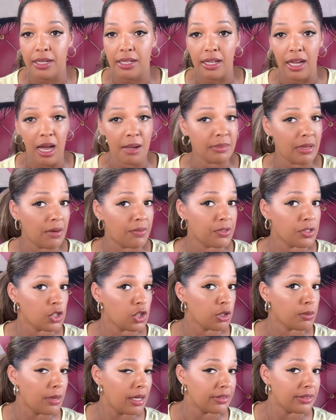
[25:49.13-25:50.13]
I'm not for sure
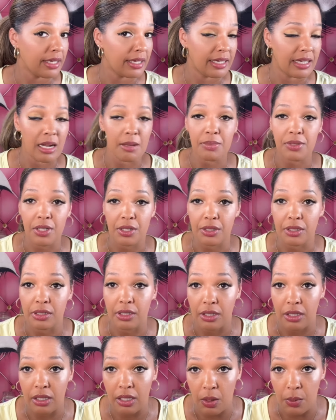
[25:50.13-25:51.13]
about that. And I'm starting to look
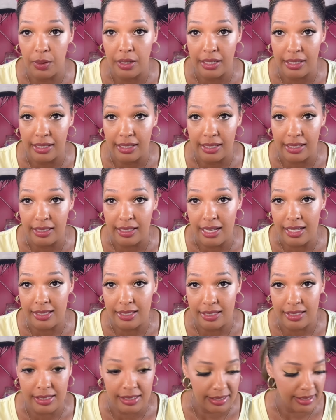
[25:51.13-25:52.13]
glowy again as it
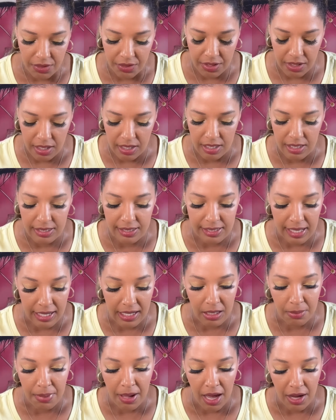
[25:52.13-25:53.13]
is. The setting
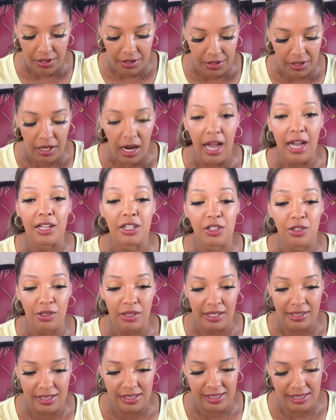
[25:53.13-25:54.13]
powder, I do like
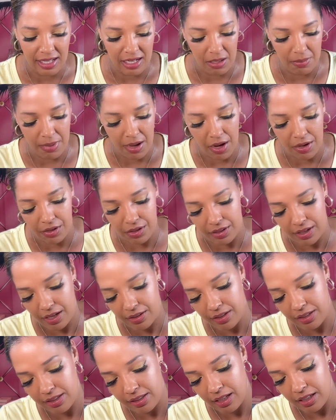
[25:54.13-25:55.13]
the setting powder. Now
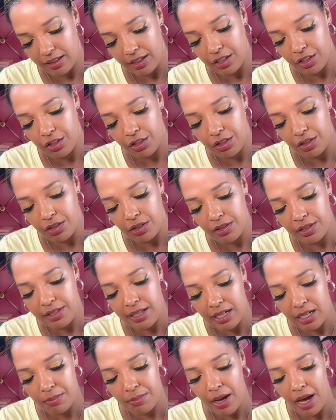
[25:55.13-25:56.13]
this LA Girl
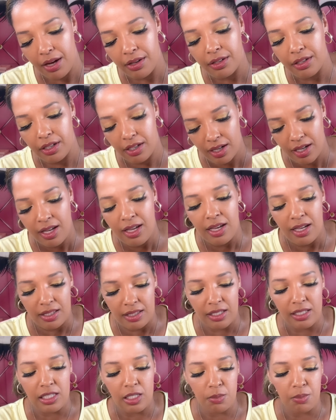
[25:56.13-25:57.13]
setting powder, this
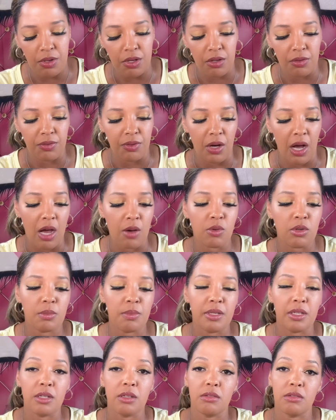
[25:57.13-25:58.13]
is beautiful. I will
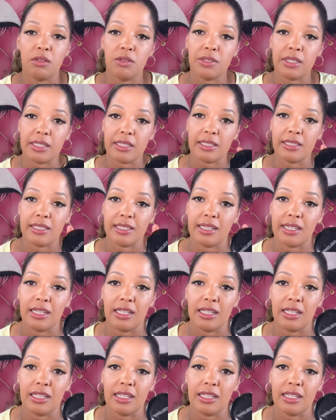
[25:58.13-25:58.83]
be using this again.